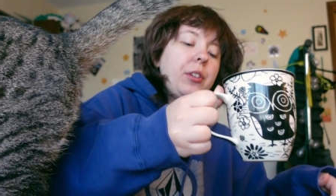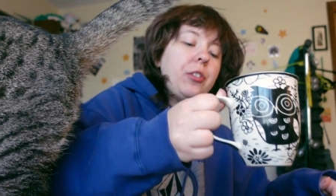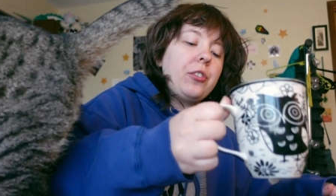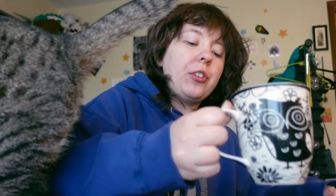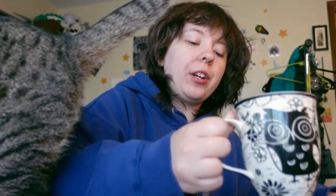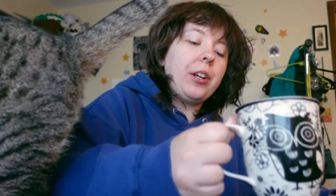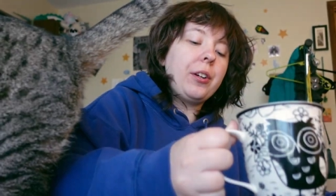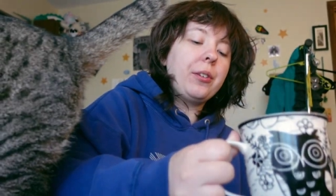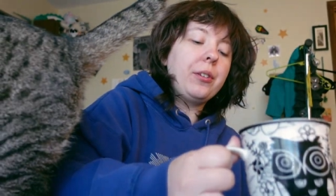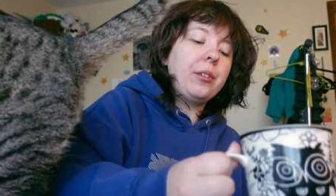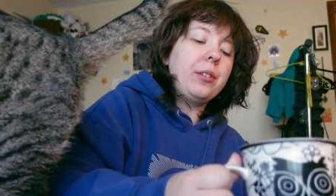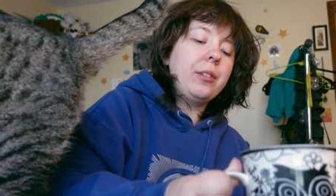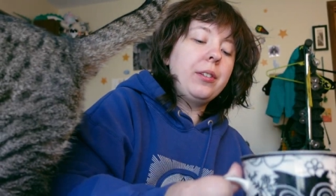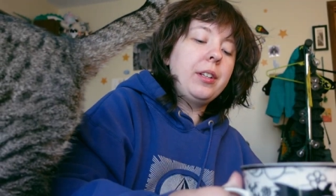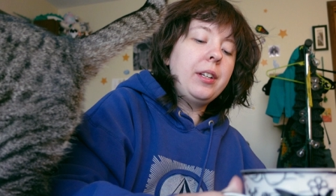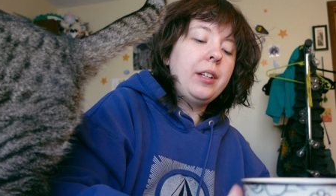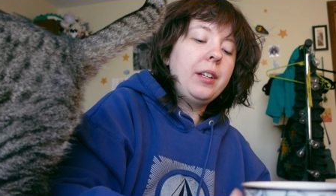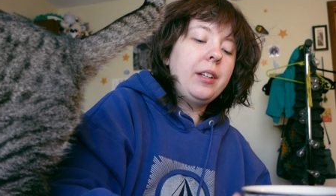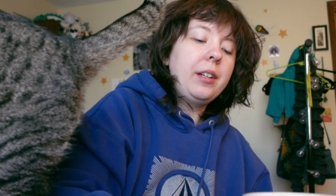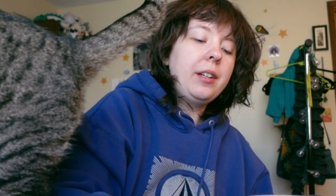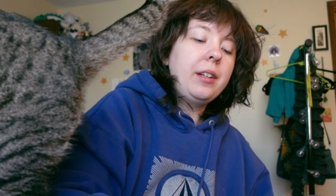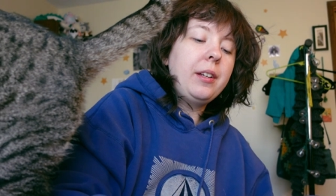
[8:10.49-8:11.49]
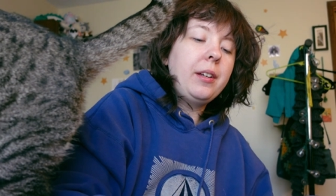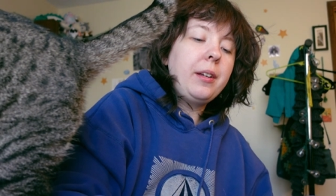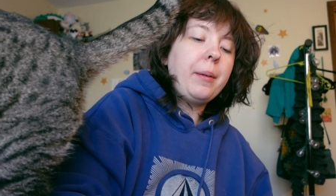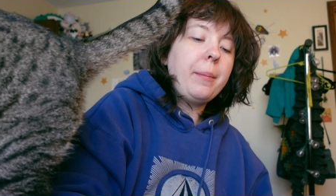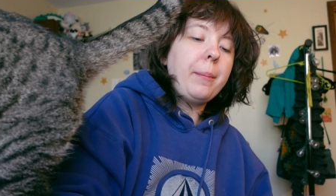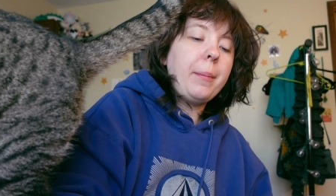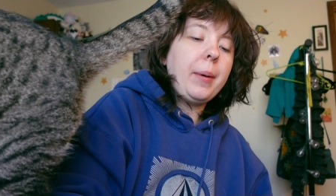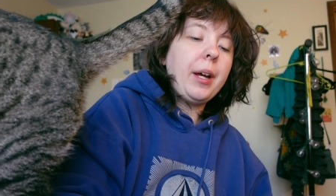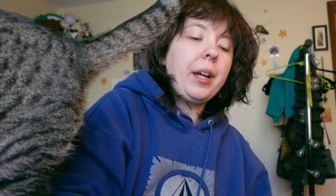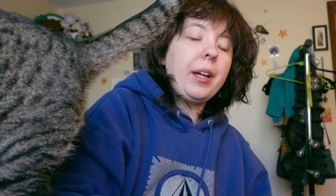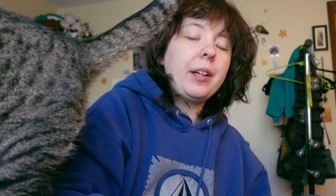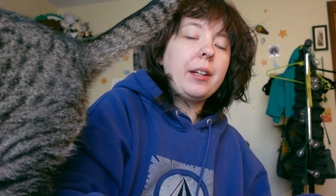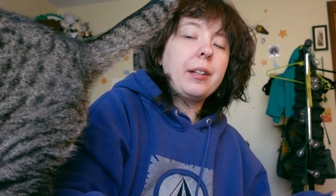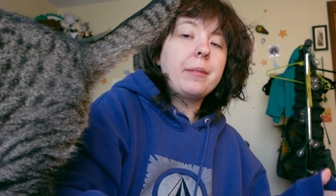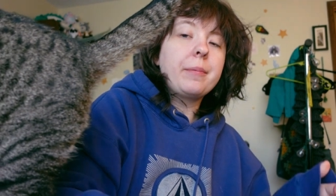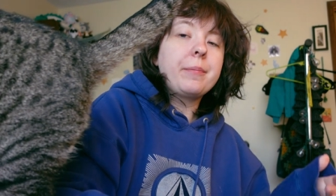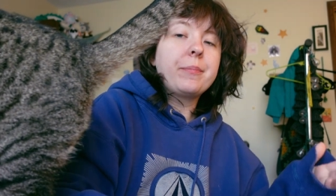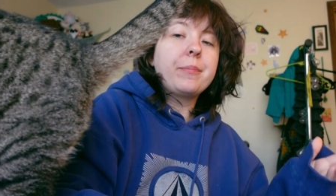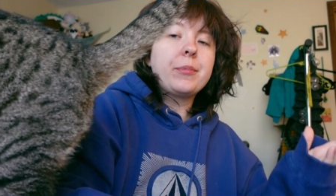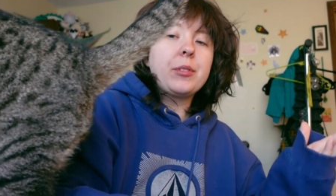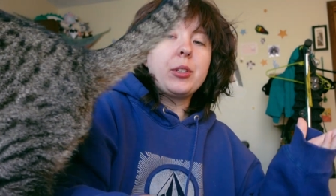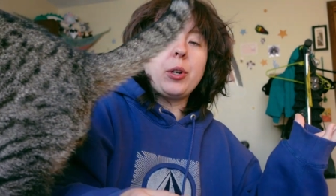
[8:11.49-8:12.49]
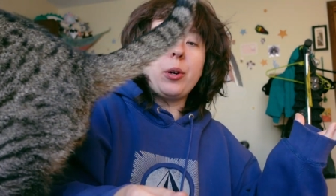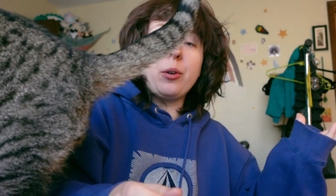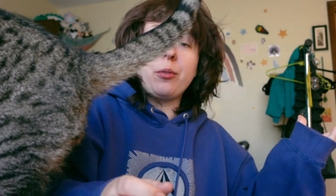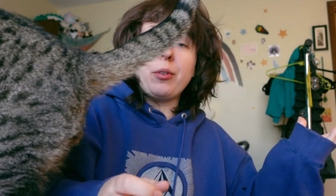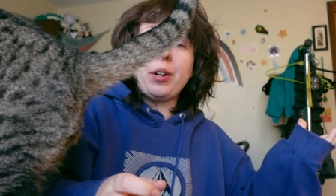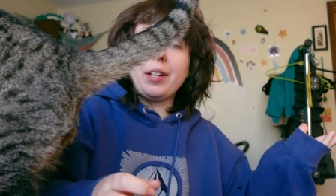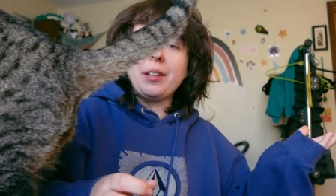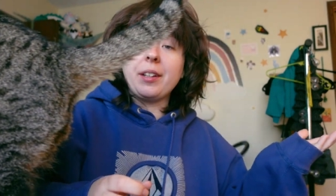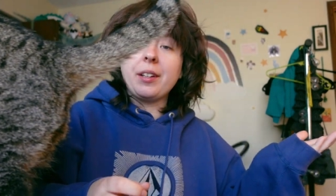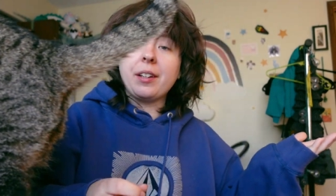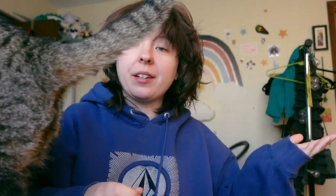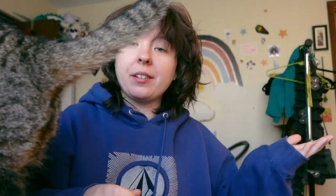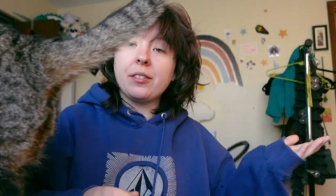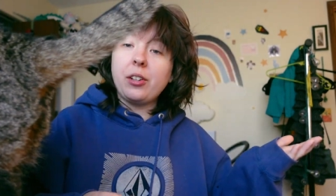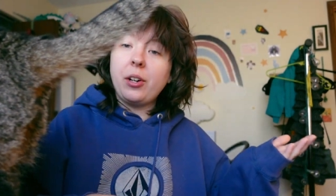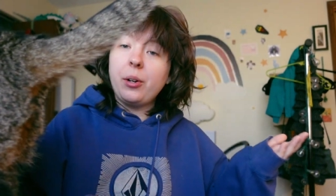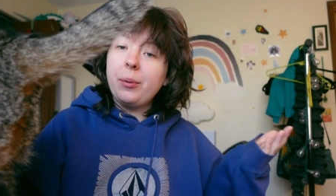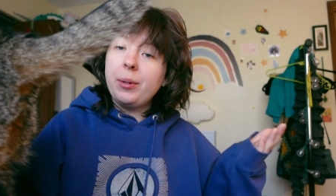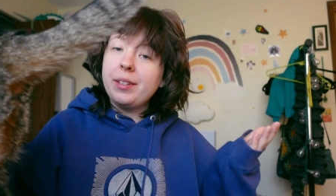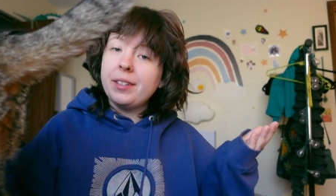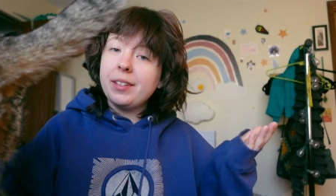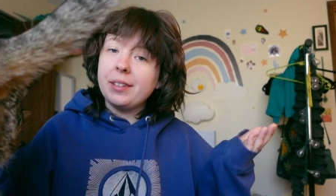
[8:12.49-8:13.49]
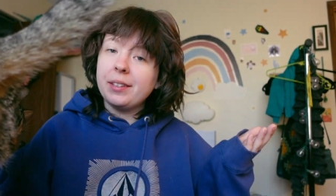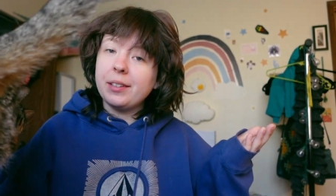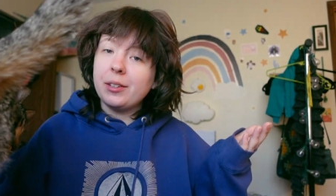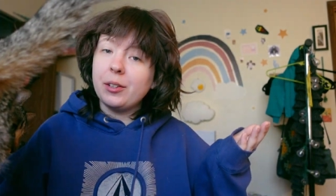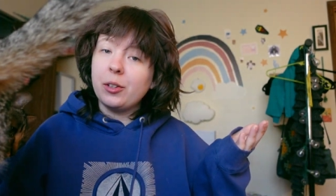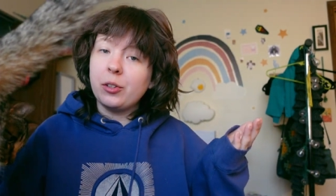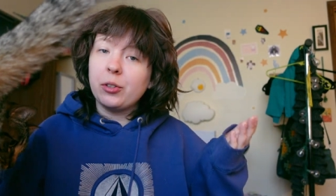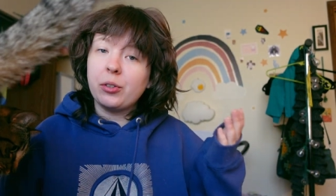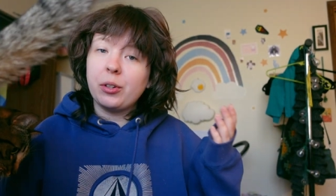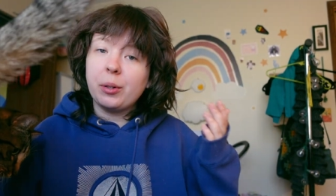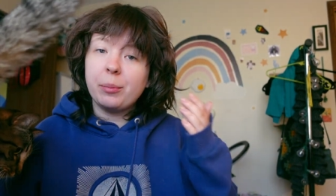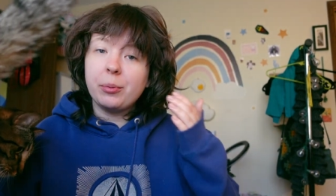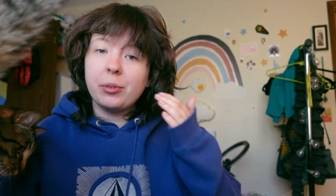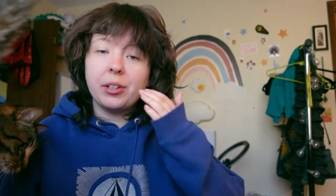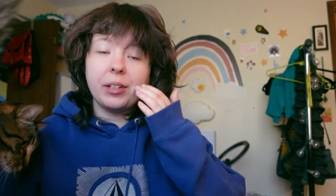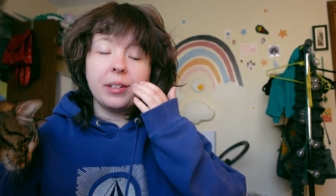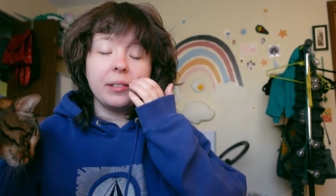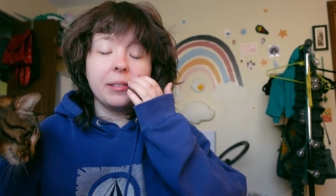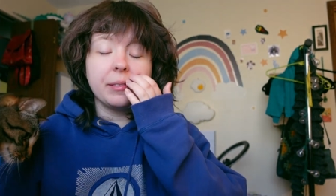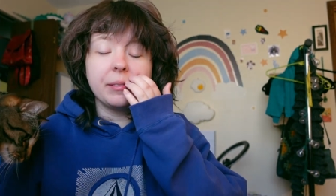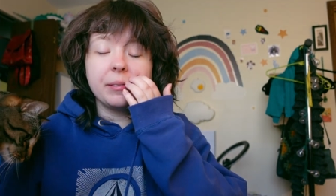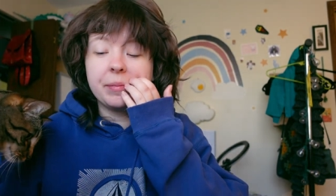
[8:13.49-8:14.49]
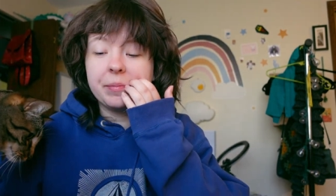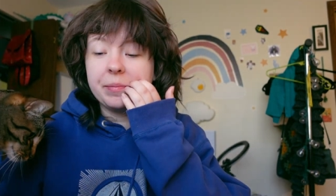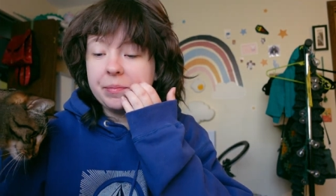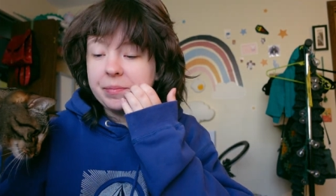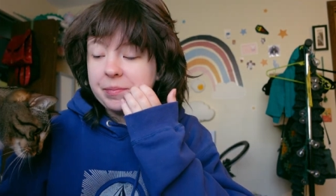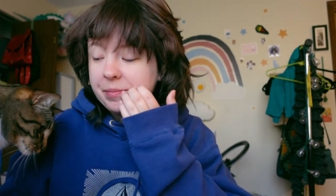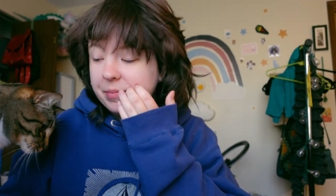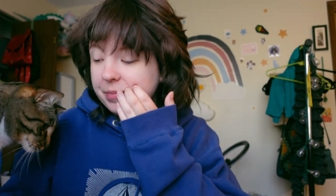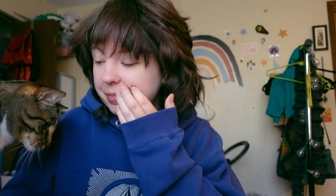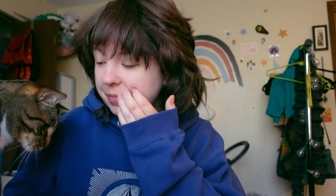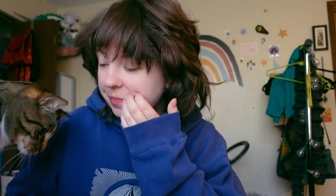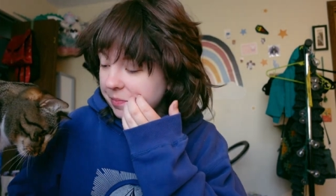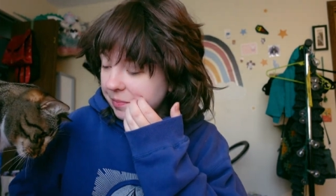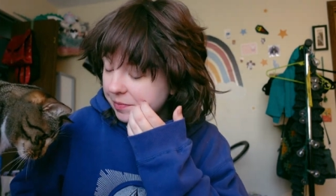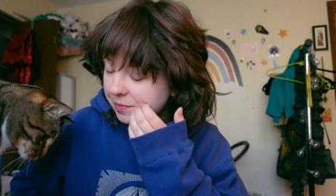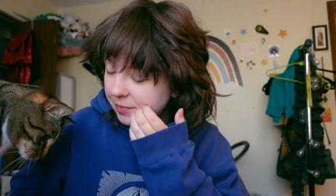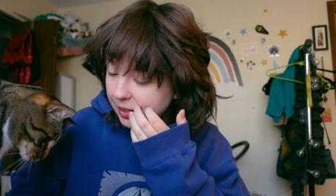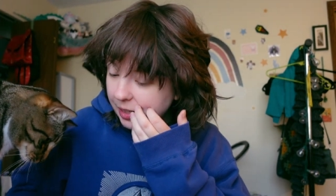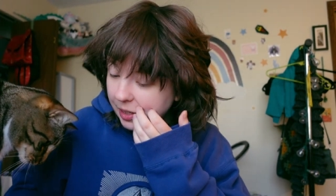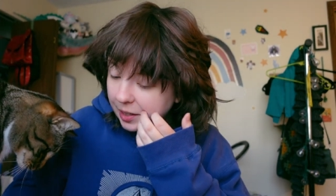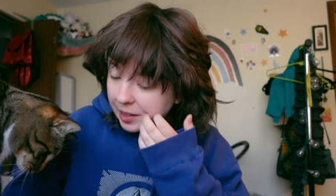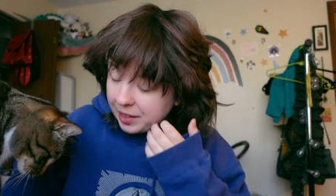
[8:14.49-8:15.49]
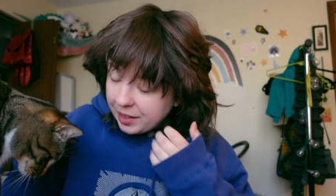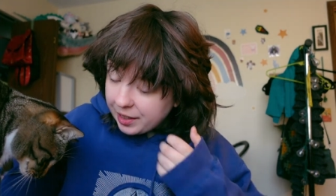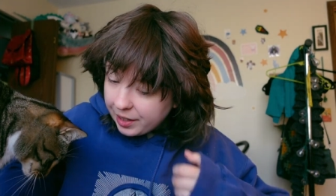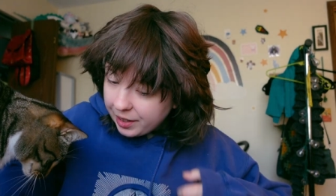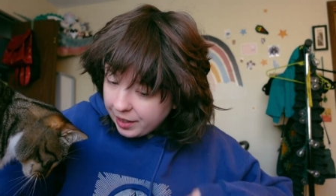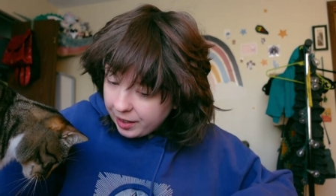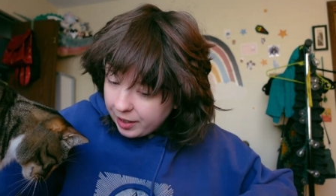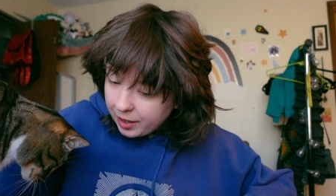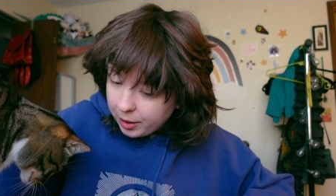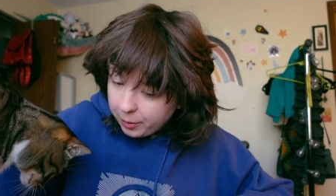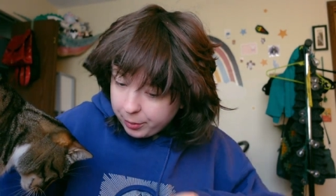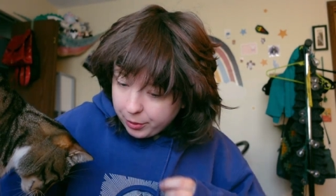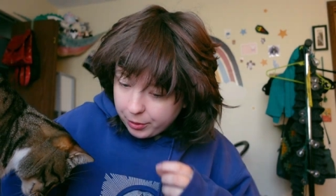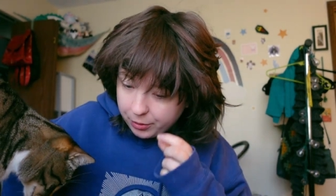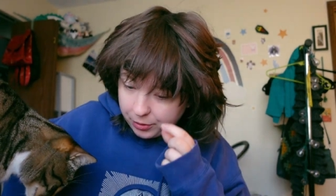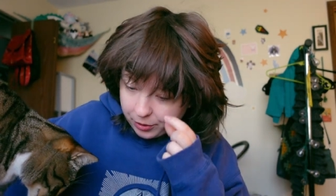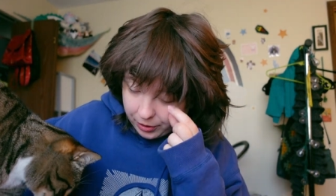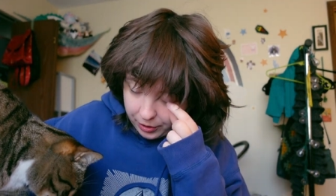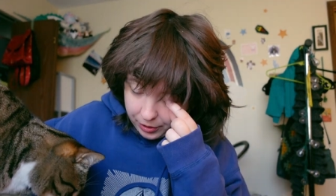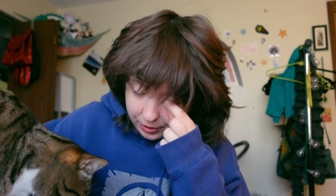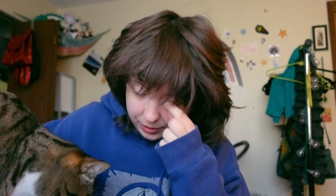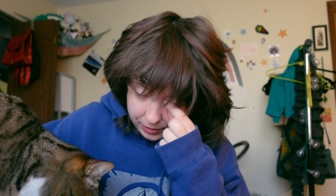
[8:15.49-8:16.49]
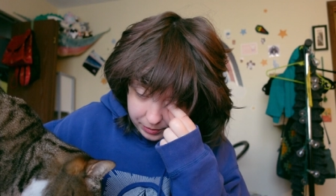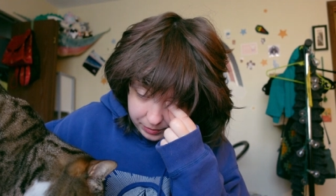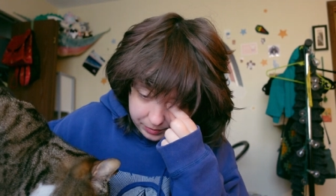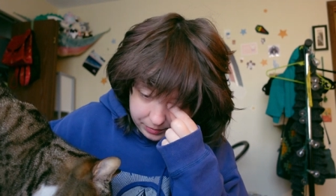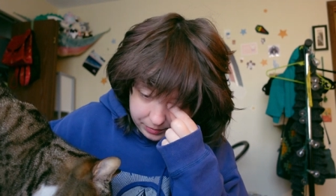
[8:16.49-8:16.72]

the channel, my Ko-fi link is always in the description. Can I help you, sir?